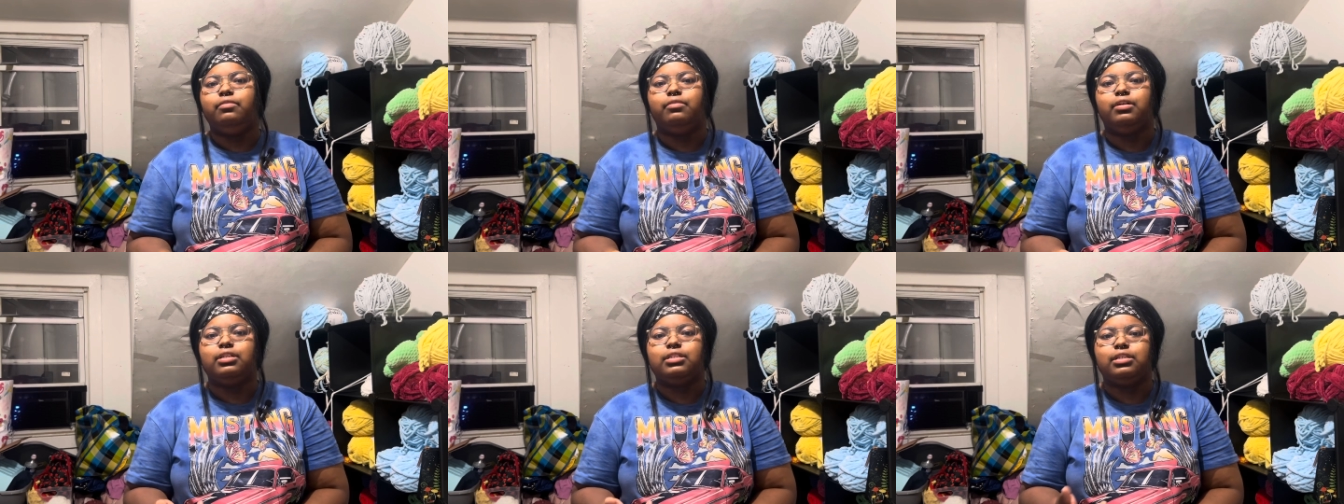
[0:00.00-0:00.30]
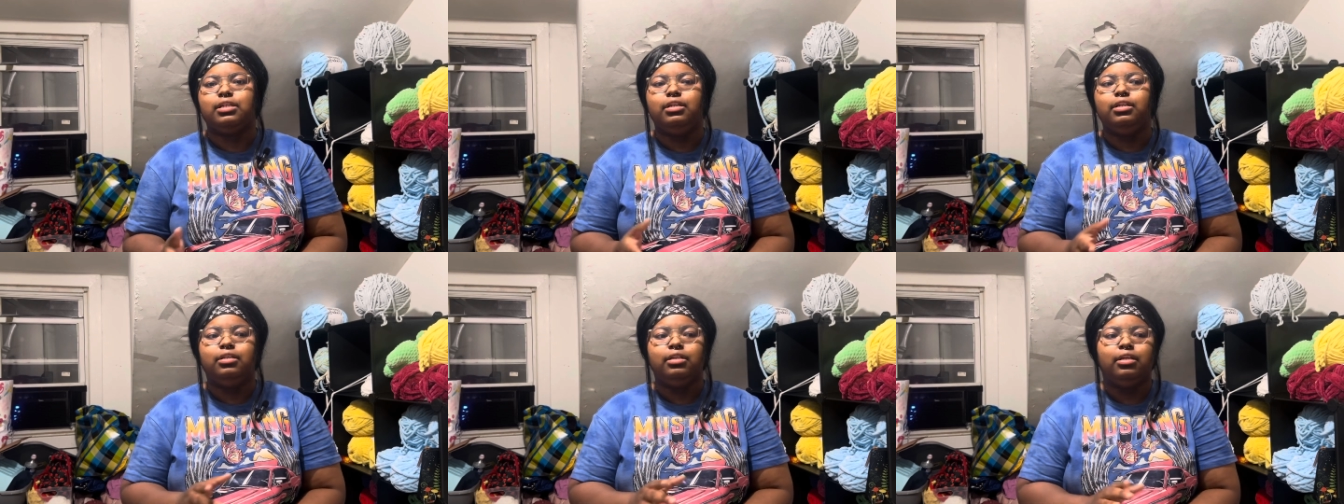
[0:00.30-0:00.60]

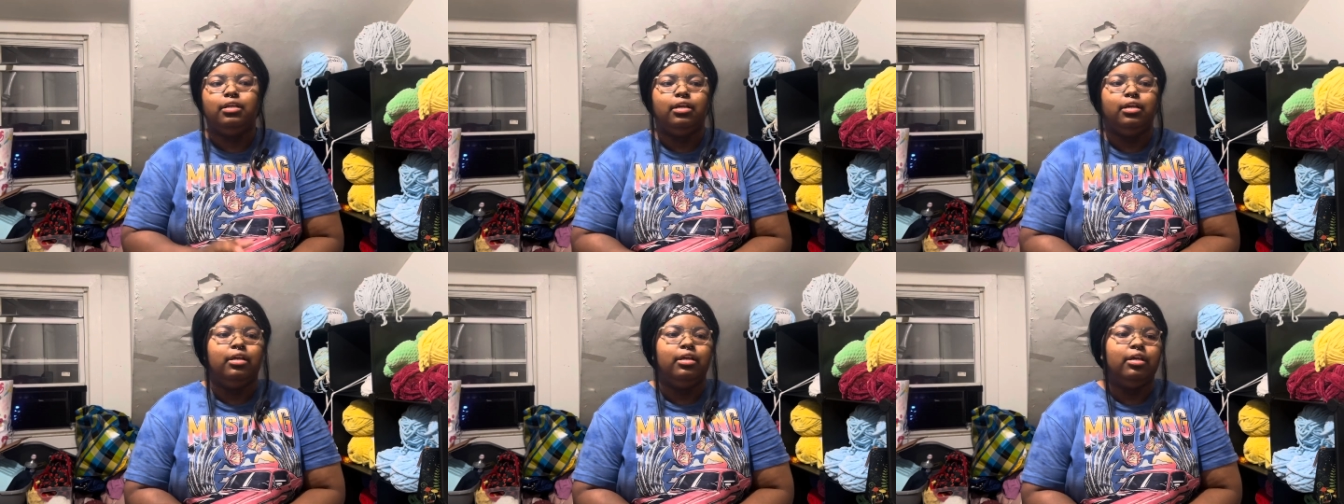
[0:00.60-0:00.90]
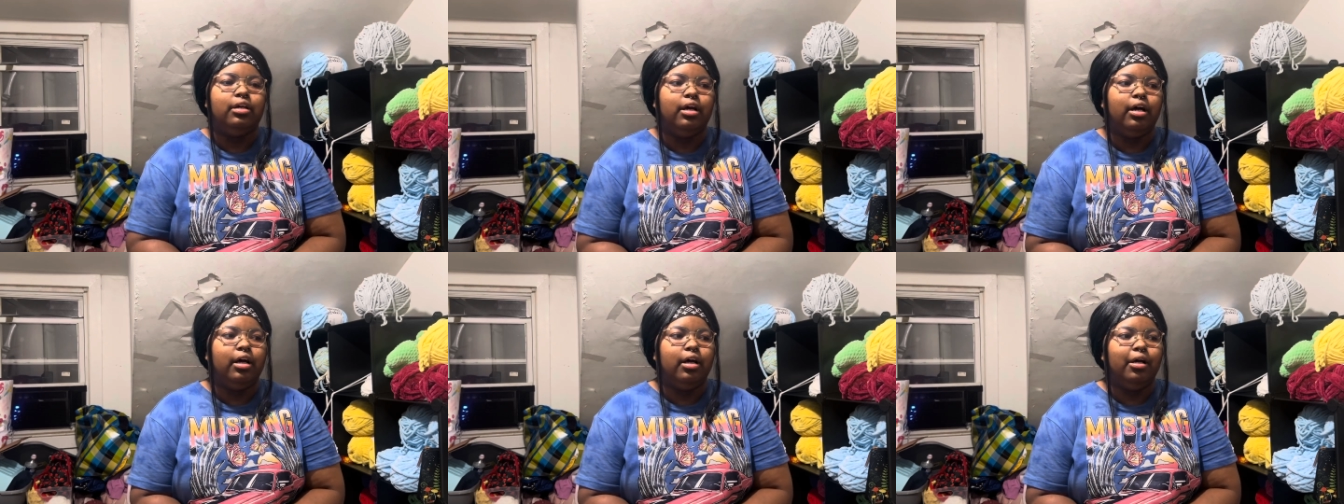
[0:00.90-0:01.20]
wasn't.
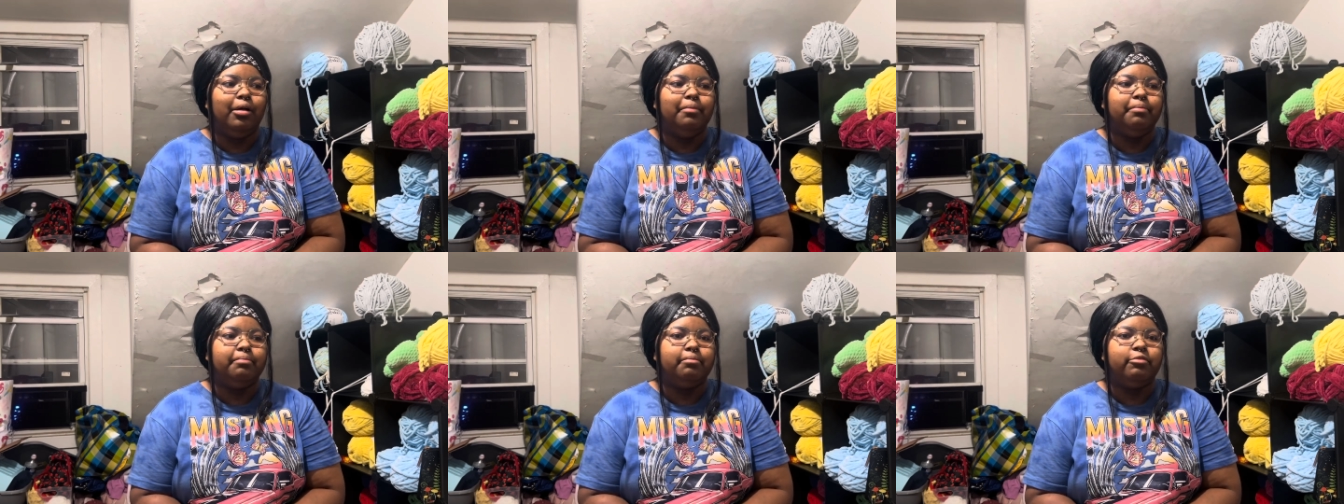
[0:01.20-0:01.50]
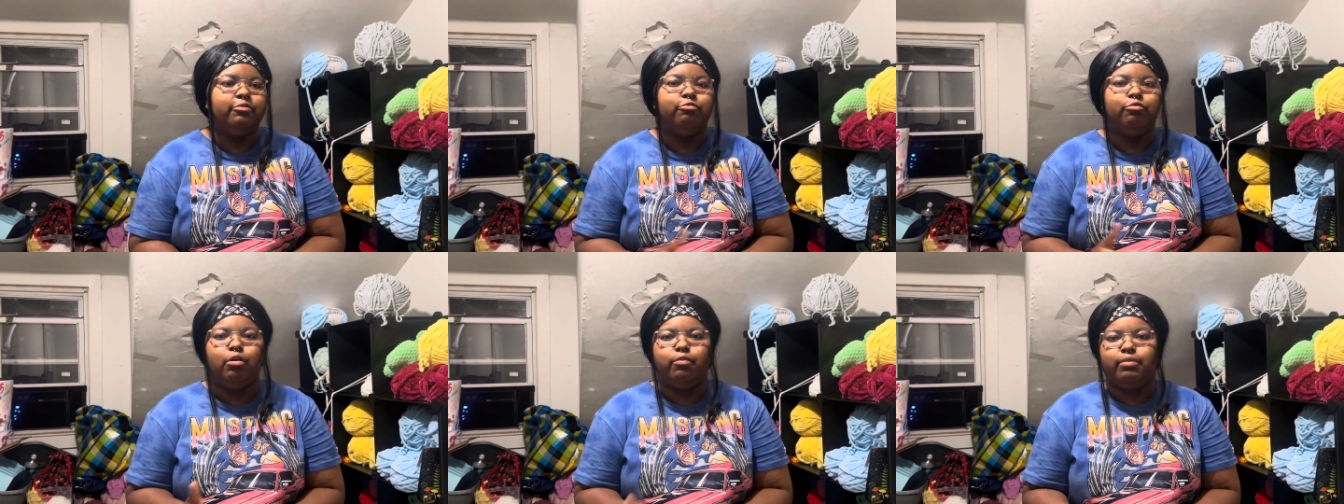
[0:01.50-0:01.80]
When
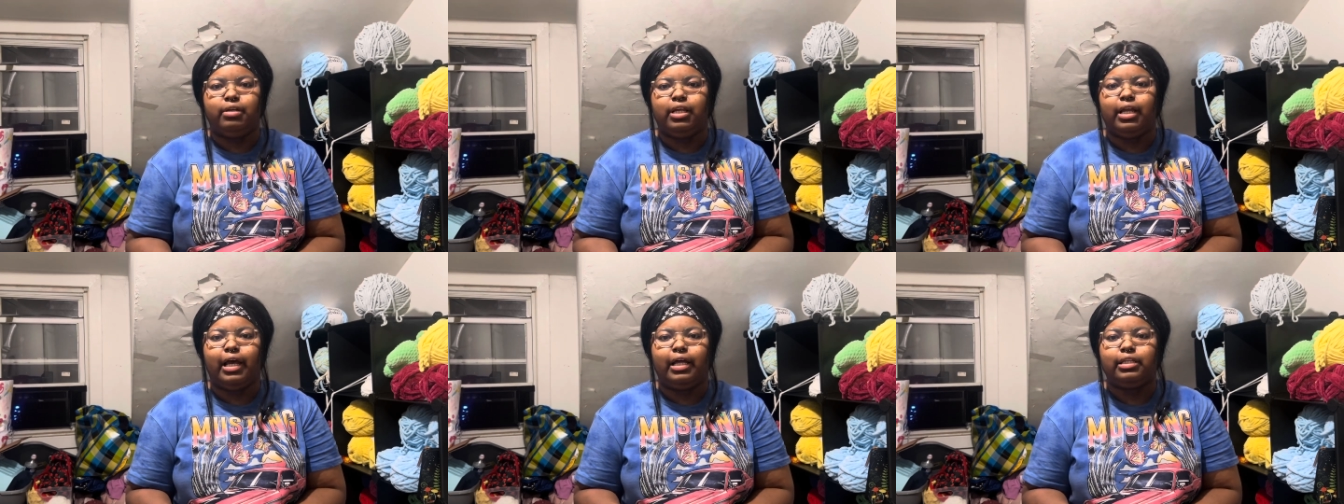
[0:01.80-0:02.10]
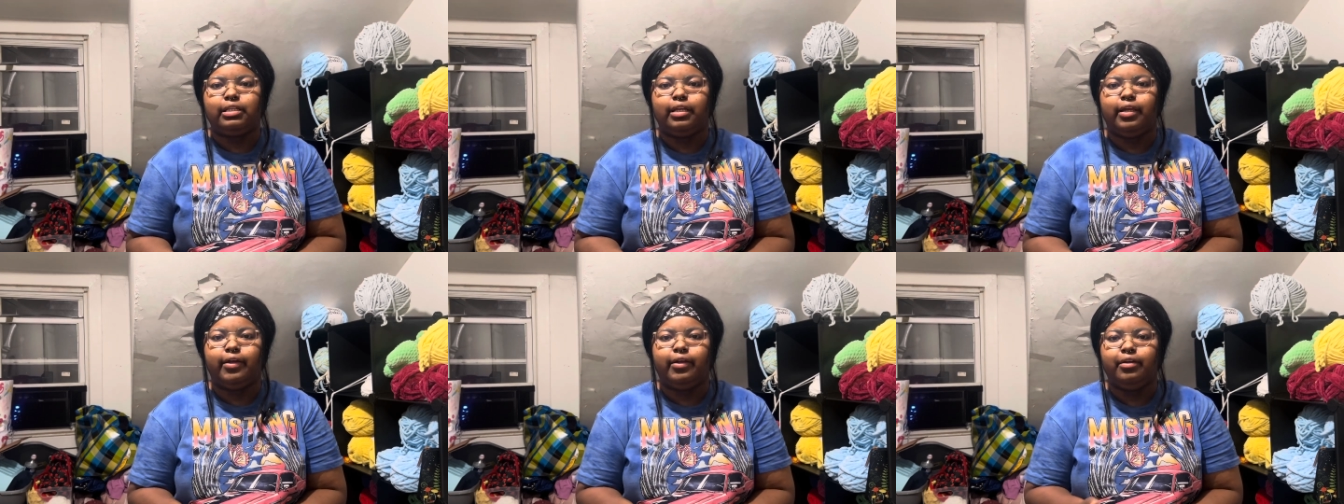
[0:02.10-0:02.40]
we got
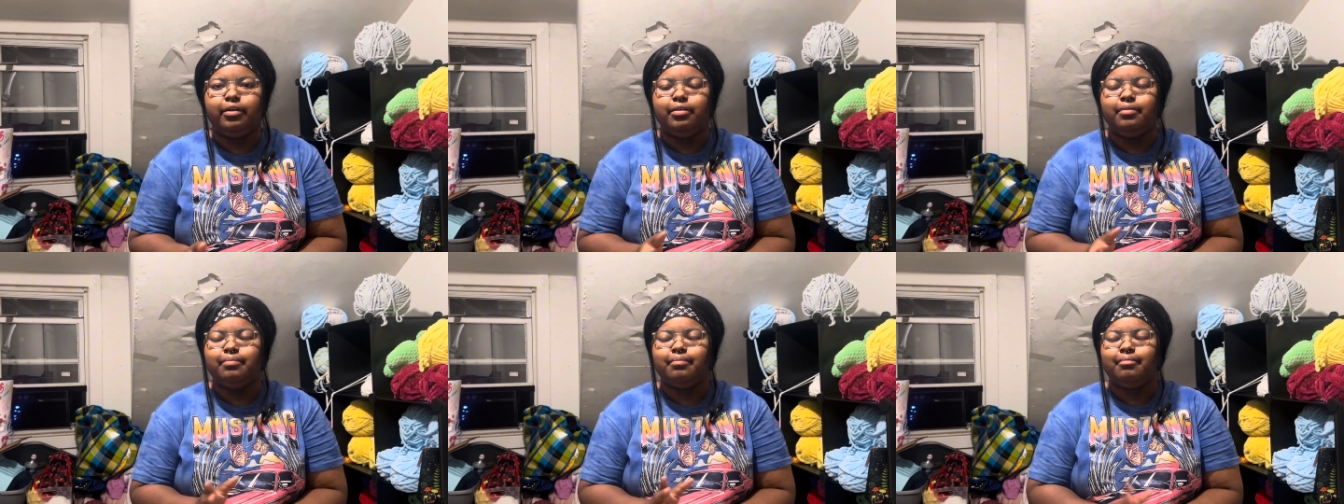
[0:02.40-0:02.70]
there,